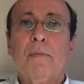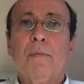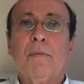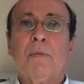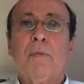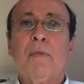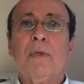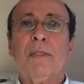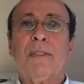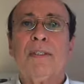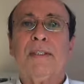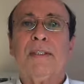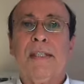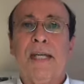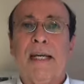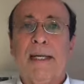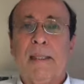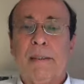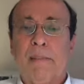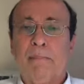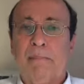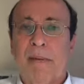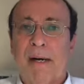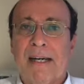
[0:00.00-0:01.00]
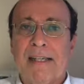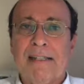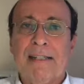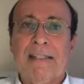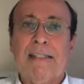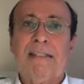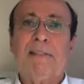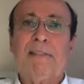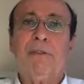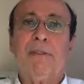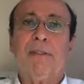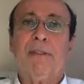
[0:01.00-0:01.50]
was taken by
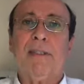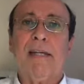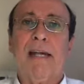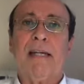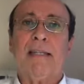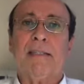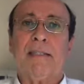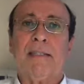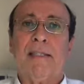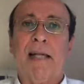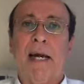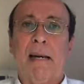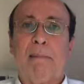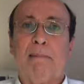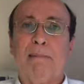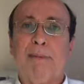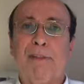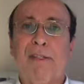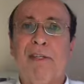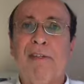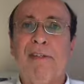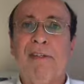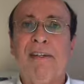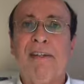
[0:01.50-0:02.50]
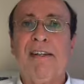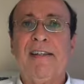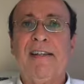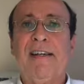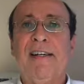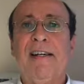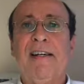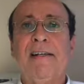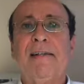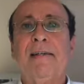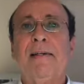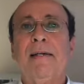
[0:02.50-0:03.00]
Nichiren as an
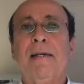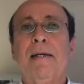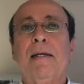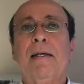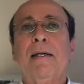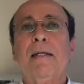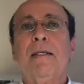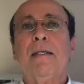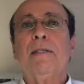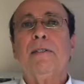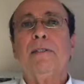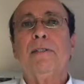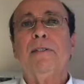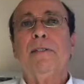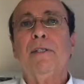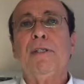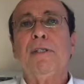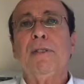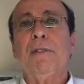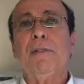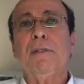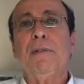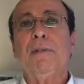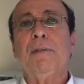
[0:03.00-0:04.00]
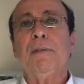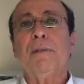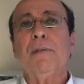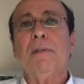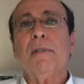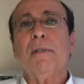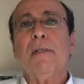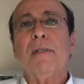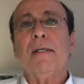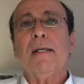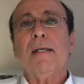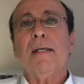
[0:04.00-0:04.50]
opportunity to
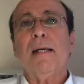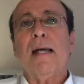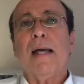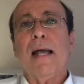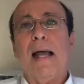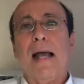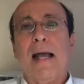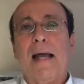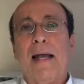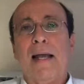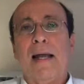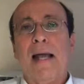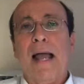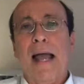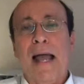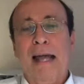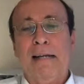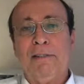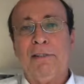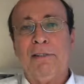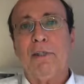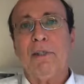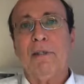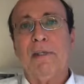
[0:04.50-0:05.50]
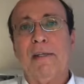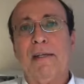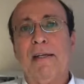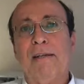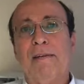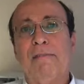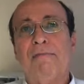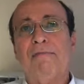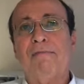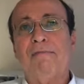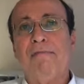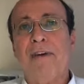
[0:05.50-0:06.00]

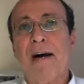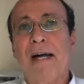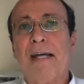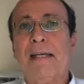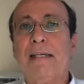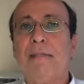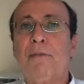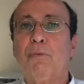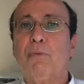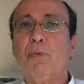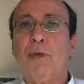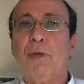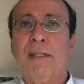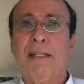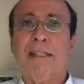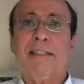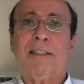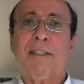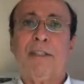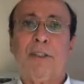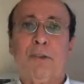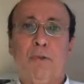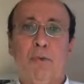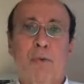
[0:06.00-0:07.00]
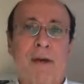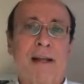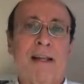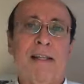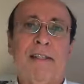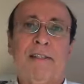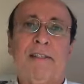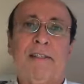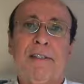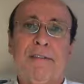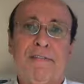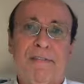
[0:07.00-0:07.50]
actually fight religious
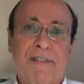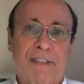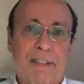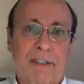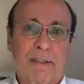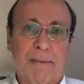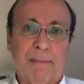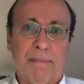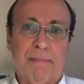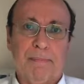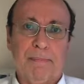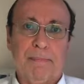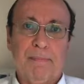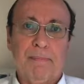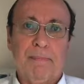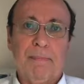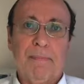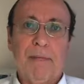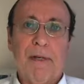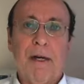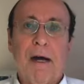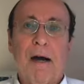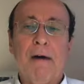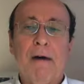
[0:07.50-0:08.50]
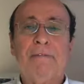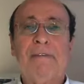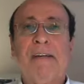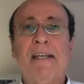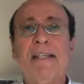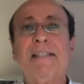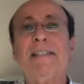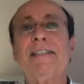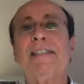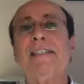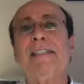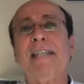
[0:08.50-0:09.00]
relativism of
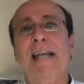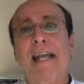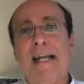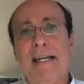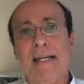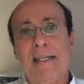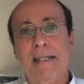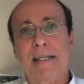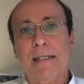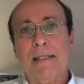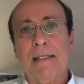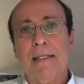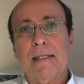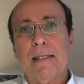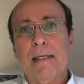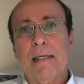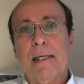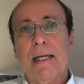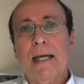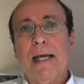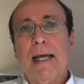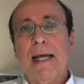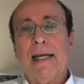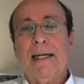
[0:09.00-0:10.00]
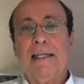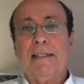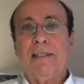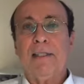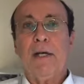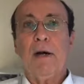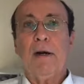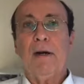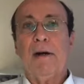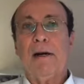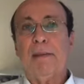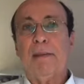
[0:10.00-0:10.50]
his day. And it's
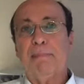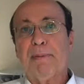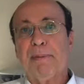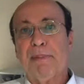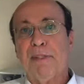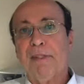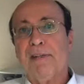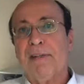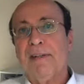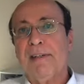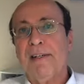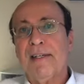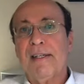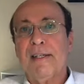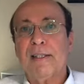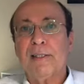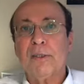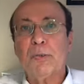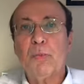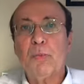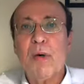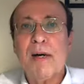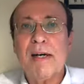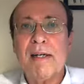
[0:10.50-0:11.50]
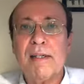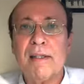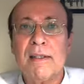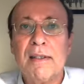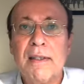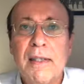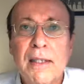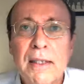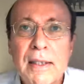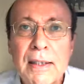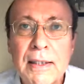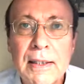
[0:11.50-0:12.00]
our opportunity as
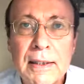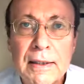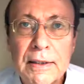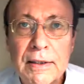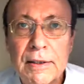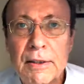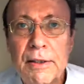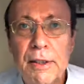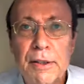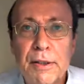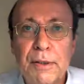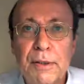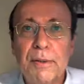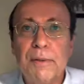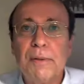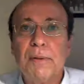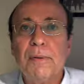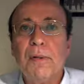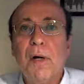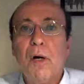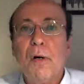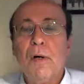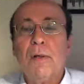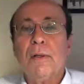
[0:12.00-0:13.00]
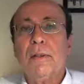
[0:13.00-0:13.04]
well to